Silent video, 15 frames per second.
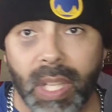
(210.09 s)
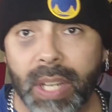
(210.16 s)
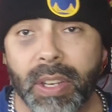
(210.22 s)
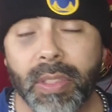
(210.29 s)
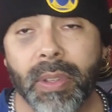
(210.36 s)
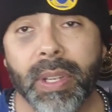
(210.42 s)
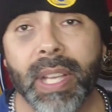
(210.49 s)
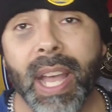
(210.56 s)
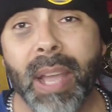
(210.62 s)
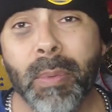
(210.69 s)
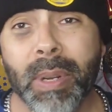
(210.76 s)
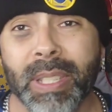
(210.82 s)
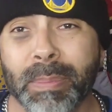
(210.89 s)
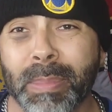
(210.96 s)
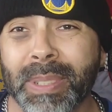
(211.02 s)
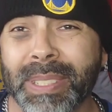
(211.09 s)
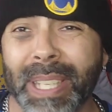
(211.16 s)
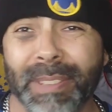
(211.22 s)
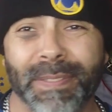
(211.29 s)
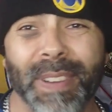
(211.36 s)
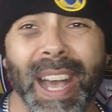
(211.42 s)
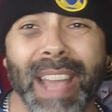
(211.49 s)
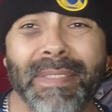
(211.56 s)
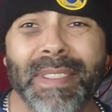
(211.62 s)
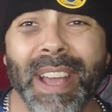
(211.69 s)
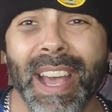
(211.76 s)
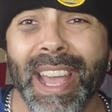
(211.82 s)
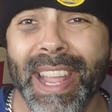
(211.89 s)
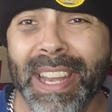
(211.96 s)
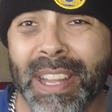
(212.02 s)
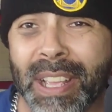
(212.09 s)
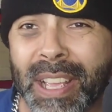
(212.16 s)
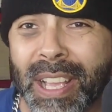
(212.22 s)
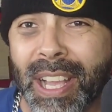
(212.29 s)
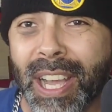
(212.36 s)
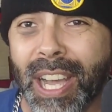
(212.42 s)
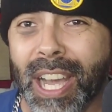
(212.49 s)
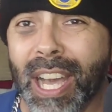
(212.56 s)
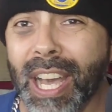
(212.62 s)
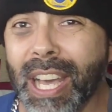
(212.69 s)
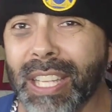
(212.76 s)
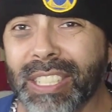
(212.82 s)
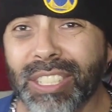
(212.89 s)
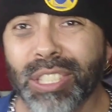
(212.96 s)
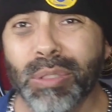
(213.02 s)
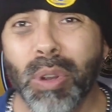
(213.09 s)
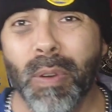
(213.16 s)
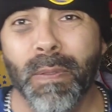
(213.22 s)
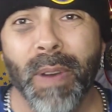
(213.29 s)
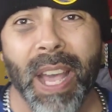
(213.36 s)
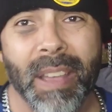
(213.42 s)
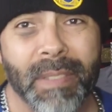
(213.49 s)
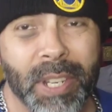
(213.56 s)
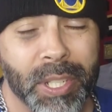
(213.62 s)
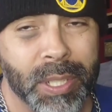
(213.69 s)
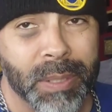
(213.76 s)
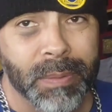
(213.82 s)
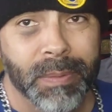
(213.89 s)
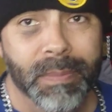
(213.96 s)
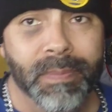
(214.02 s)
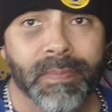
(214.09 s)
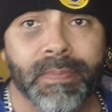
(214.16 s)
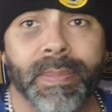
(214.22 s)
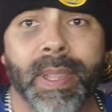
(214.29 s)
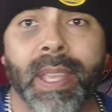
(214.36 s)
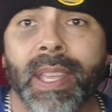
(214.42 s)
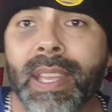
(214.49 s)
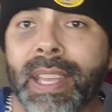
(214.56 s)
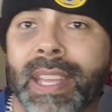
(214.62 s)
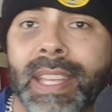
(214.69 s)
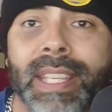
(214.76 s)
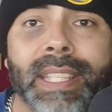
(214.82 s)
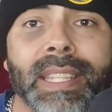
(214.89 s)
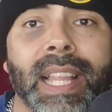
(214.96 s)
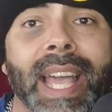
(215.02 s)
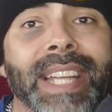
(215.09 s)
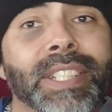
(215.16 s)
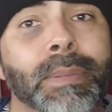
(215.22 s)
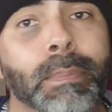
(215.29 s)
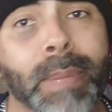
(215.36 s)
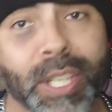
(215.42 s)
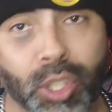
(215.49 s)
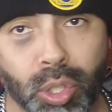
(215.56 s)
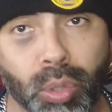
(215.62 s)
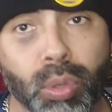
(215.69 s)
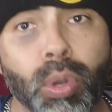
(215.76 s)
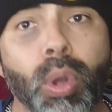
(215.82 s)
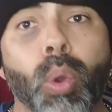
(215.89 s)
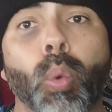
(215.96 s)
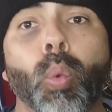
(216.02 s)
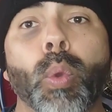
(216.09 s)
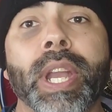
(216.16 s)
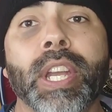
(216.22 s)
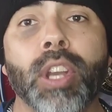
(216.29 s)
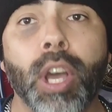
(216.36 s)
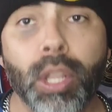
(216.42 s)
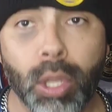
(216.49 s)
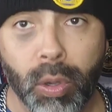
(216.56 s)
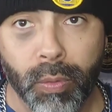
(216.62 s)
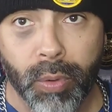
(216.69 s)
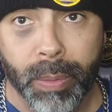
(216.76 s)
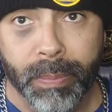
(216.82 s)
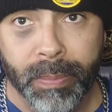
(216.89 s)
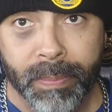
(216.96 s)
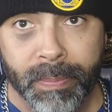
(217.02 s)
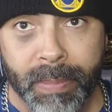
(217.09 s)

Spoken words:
Another guy, he's like 5'9", 205-ish. Elijah Mitchell written all over him.